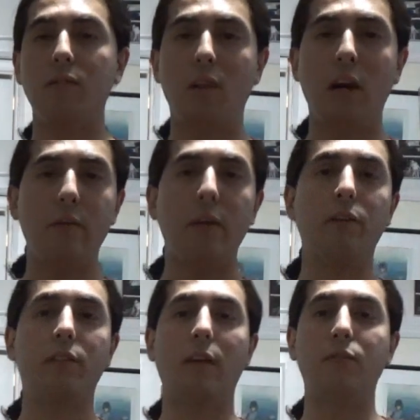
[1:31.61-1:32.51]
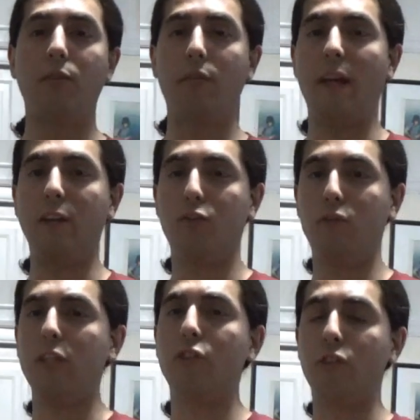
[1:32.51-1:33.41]
5 years after Thanos'
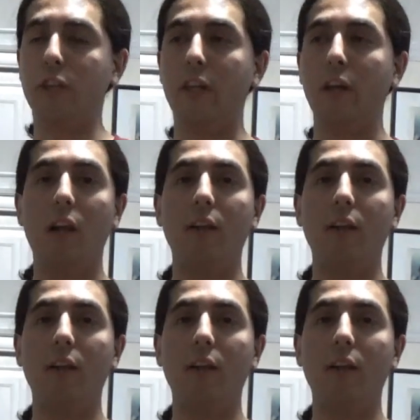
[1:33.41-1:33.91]
victory